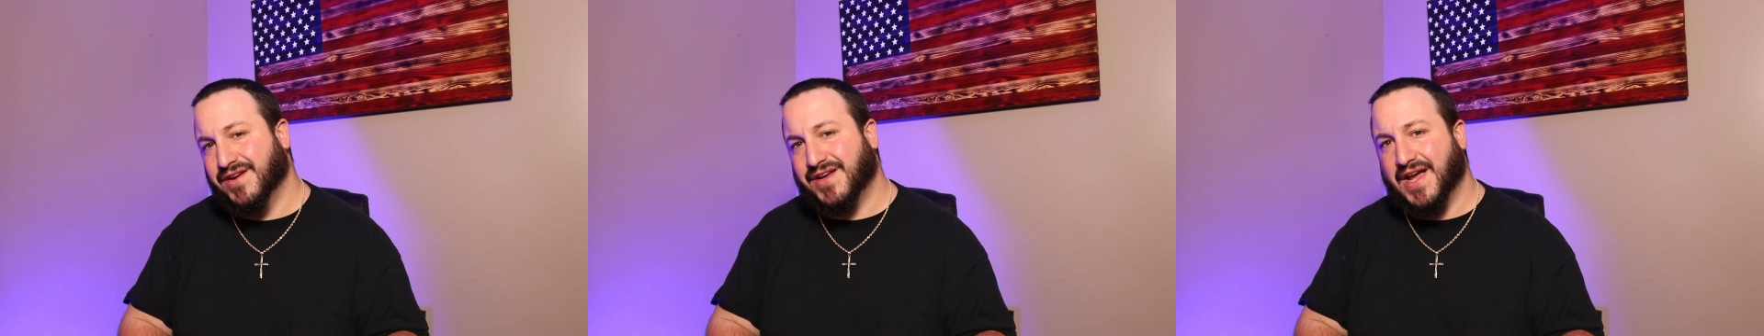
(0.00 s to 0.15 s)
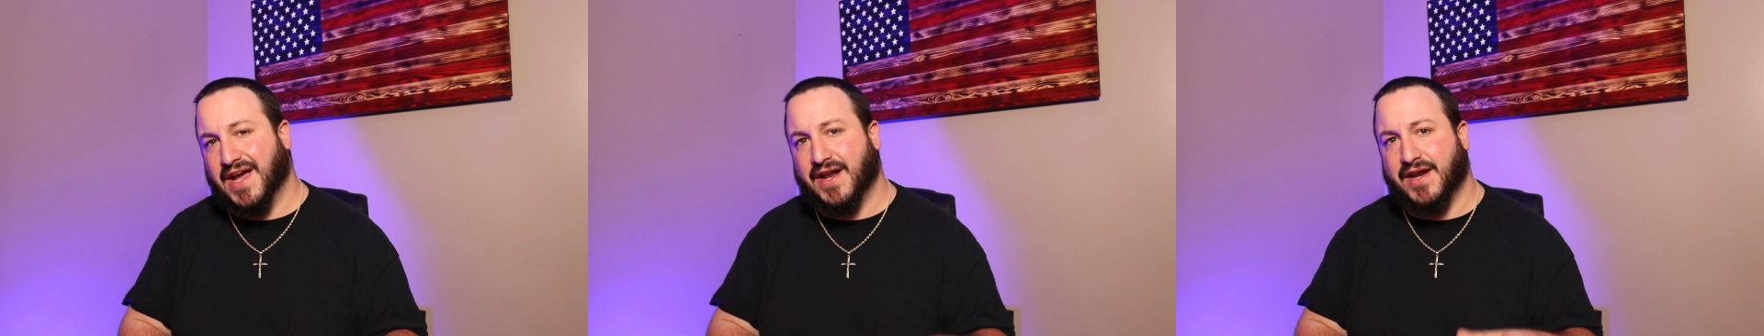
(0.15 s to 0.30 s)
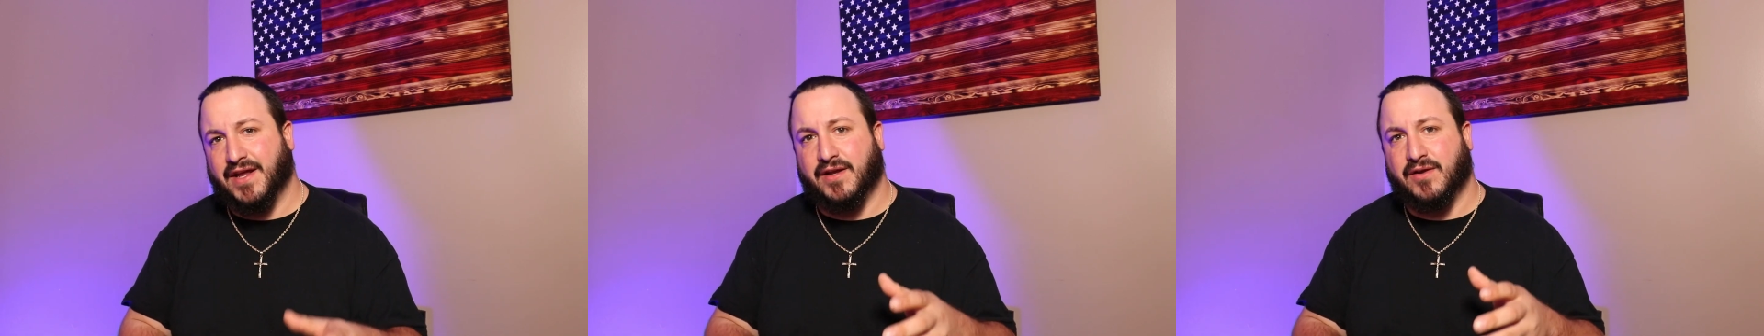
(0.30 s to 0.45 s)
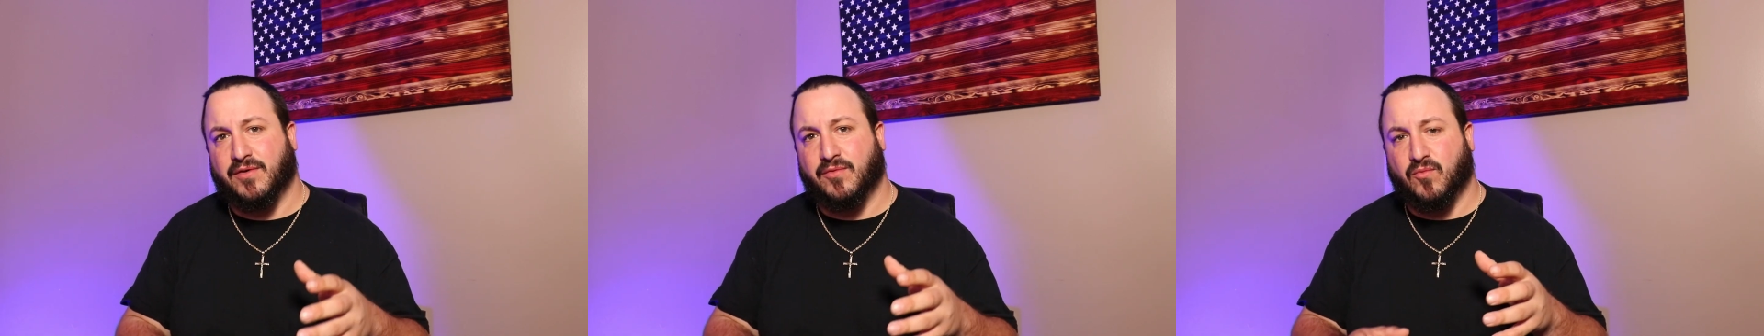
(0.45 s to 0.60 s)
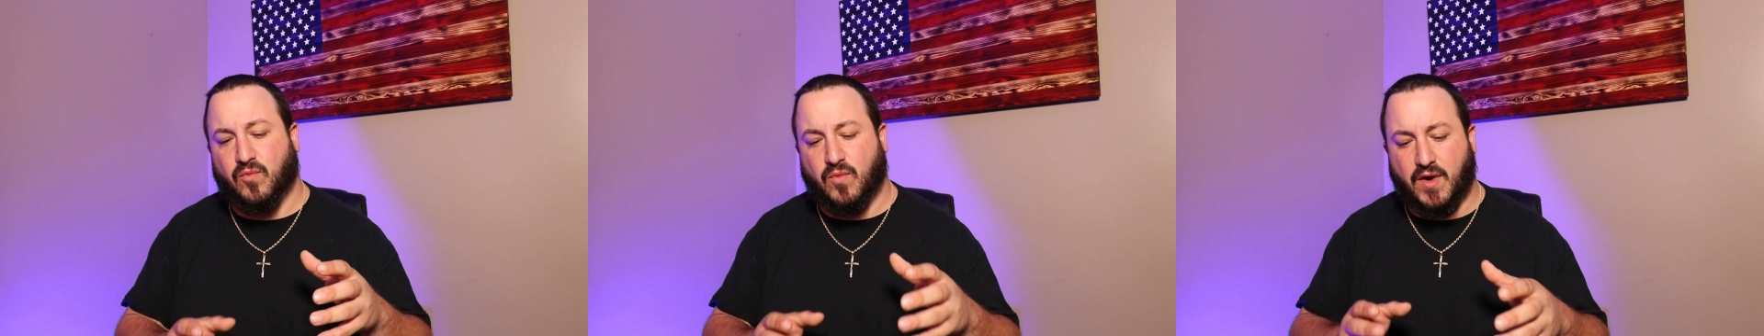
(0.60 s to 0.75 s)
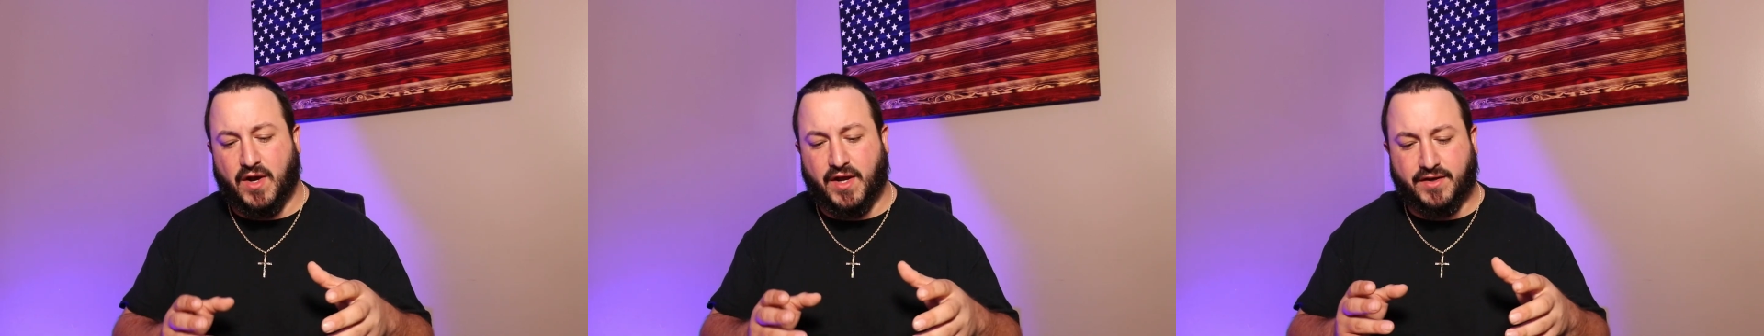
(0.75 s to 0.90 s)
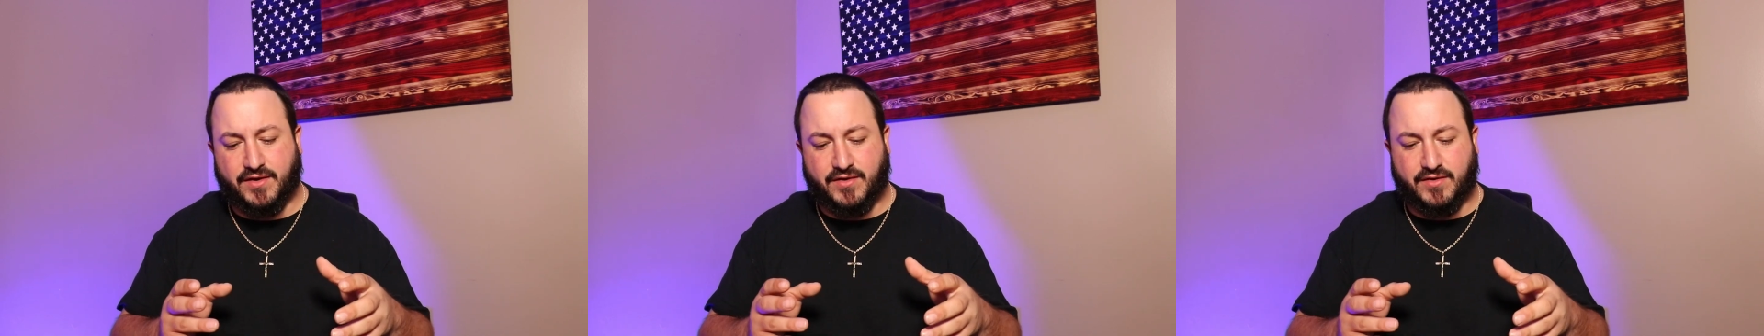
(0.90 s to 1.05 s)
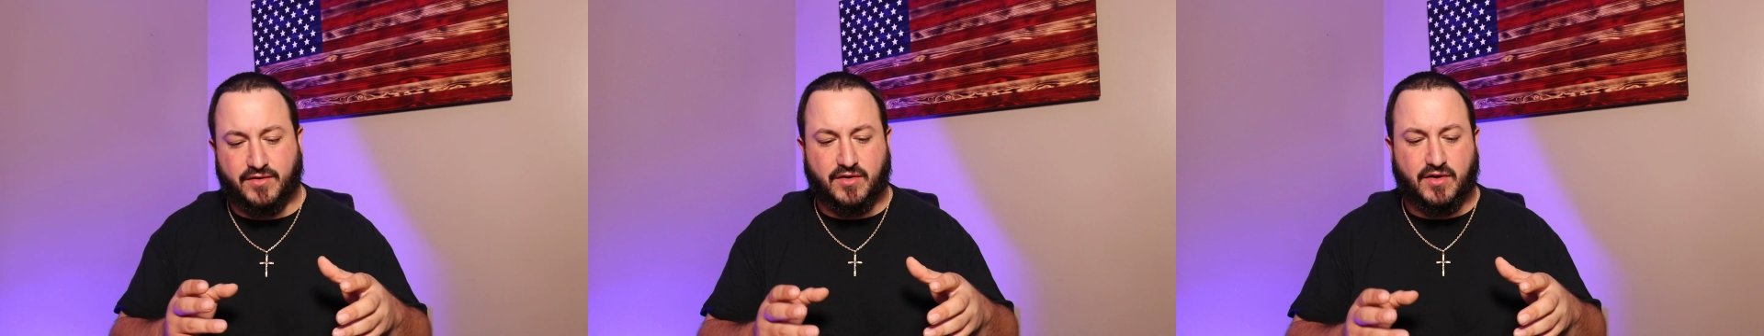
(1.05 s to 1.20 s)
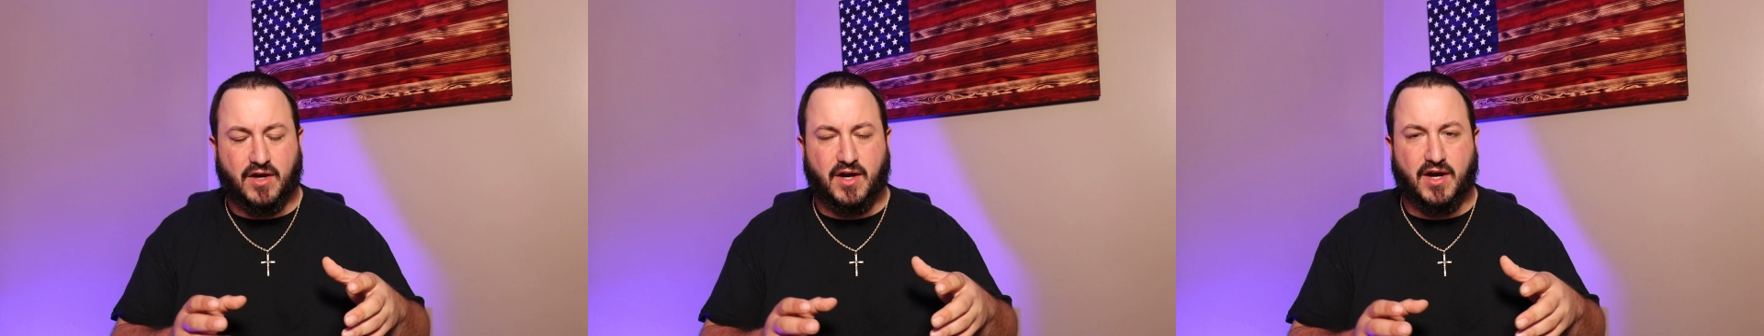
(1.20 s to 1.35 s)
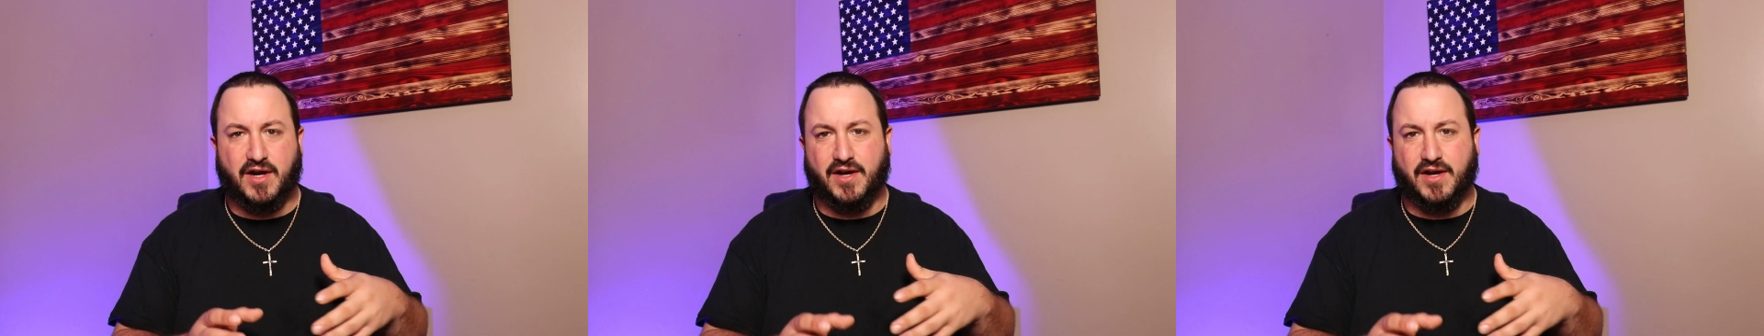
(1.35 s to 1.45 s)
getting when